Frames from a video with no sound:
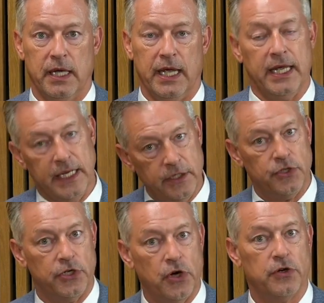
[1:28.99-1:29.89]
and in
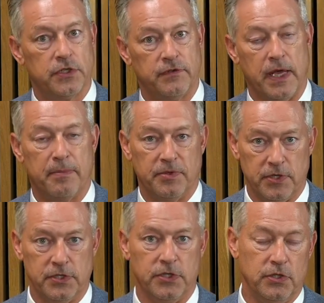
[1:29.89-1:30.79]
your notice of
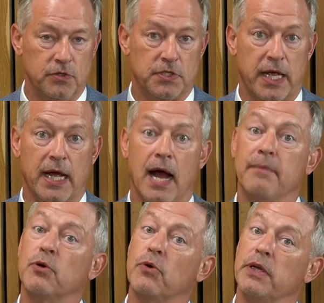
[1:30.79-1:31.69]
deposition, you say,
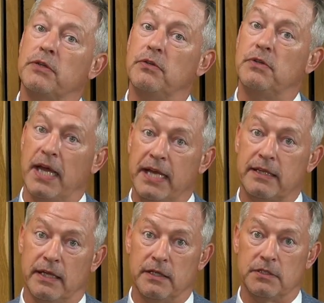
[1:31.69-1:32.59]
I'm going to take
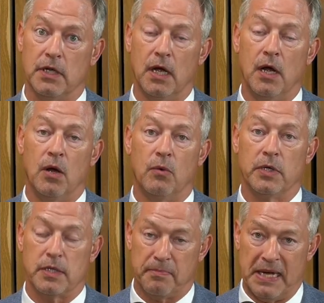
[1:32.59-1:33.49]
this
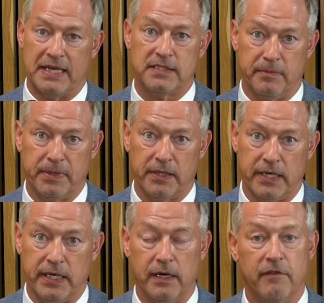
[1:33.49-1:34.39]
with the
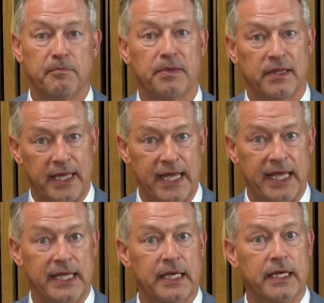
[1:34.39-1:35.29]
possibility of
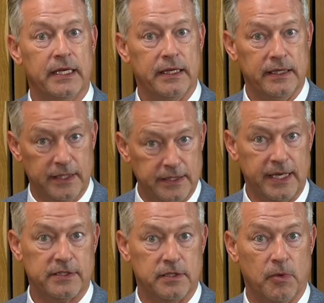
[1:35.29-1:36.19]
playing the
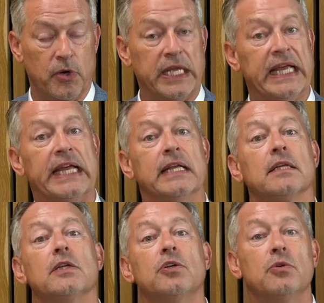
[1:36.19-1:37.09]
testimony in
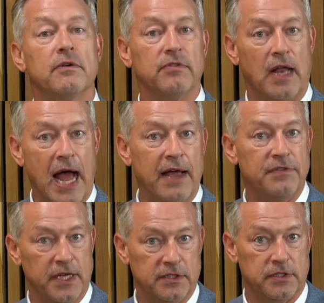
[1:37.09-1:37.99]
lieu of live
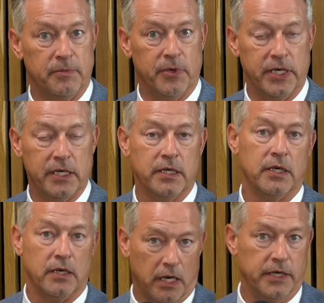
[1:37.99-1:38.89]
testimony
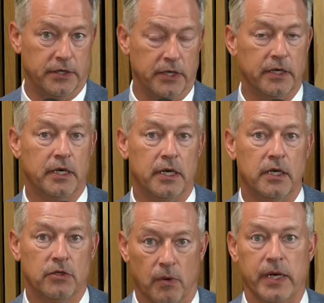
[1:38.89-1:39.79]
under
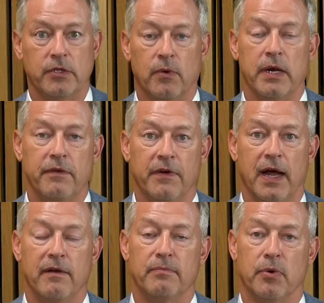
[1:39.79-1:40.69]

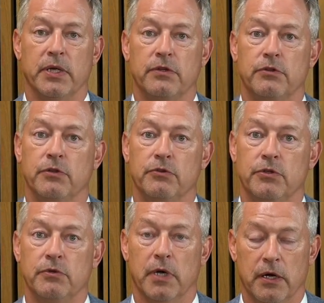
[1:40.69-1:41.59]

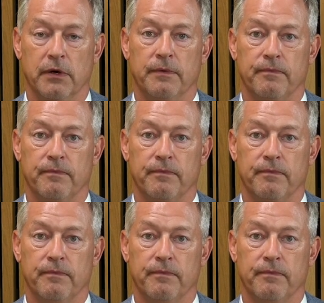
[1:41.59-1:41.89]
2025.220.